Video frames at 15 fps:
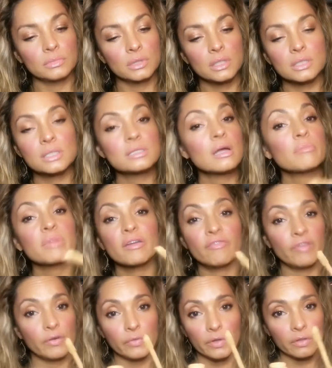this is not my
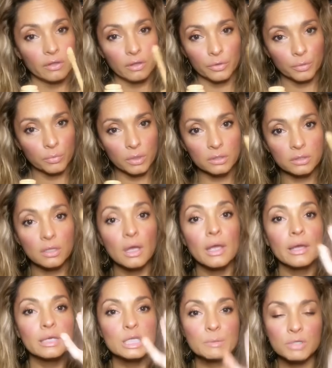favorite thing in the world,
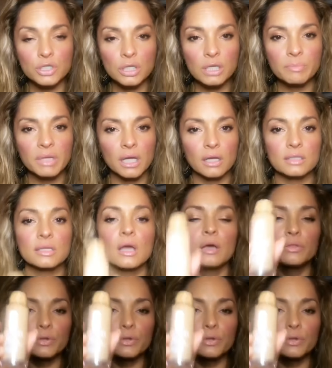especially because